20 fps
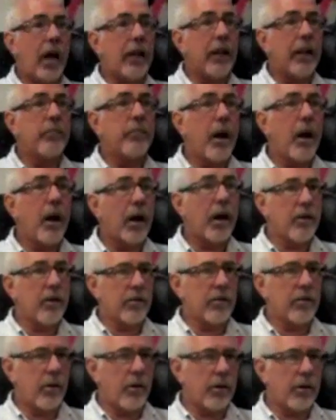in the other
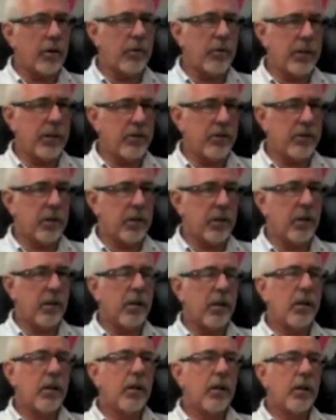markets around the
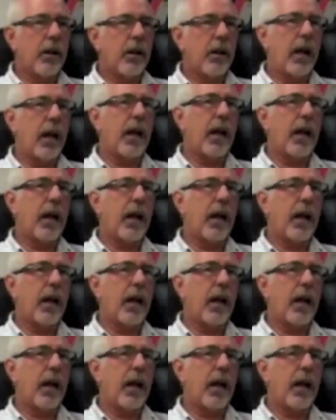region.